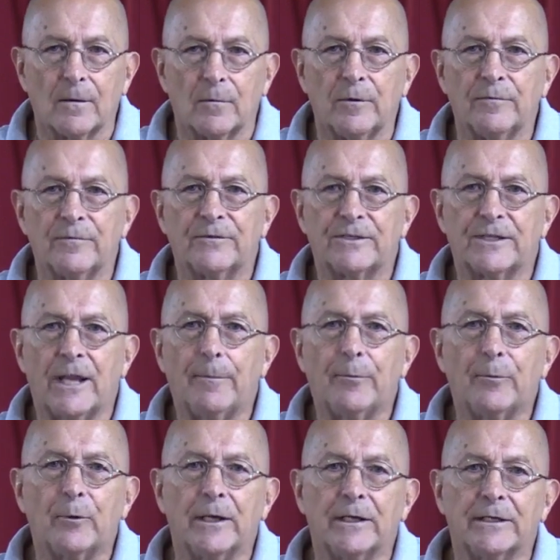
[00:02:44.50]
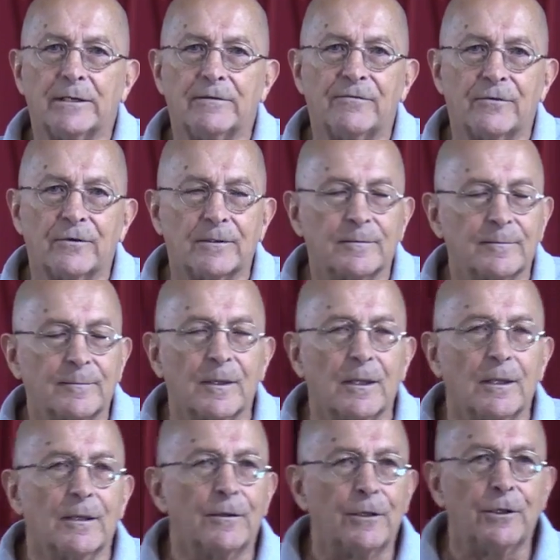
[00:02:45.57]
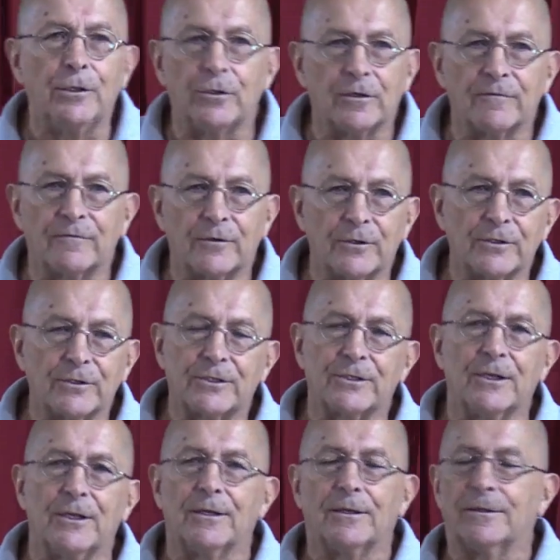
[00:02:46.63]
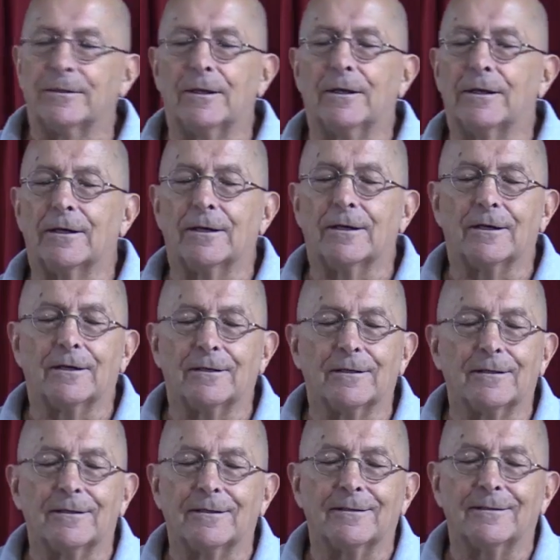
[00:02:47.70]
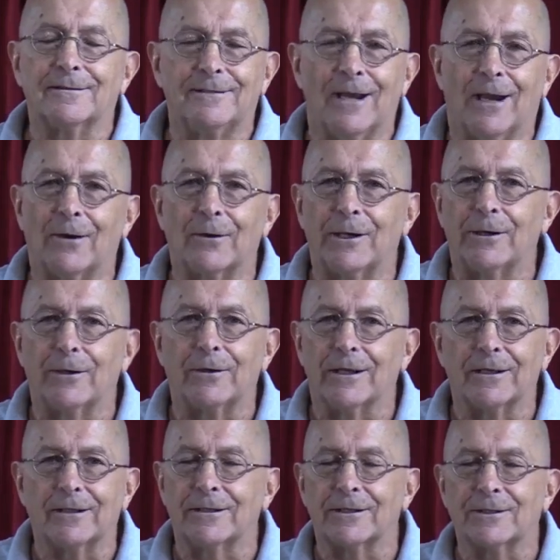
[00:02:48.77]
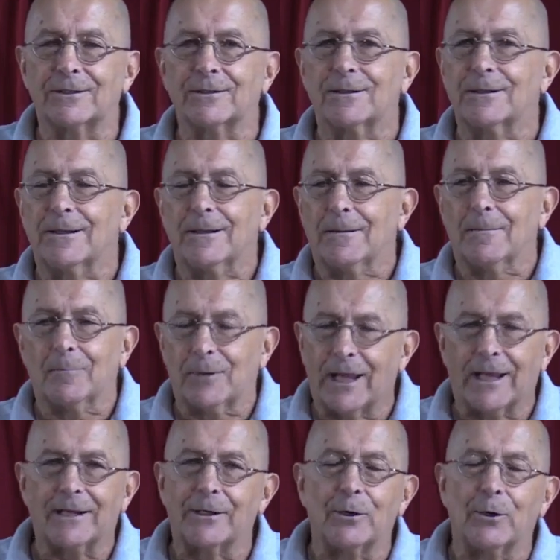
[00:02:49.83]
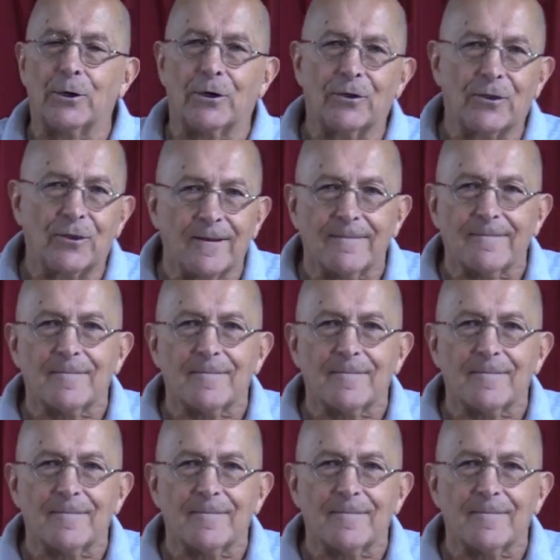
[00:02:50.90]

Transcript: We've separated from the universe down here on this planet Earth.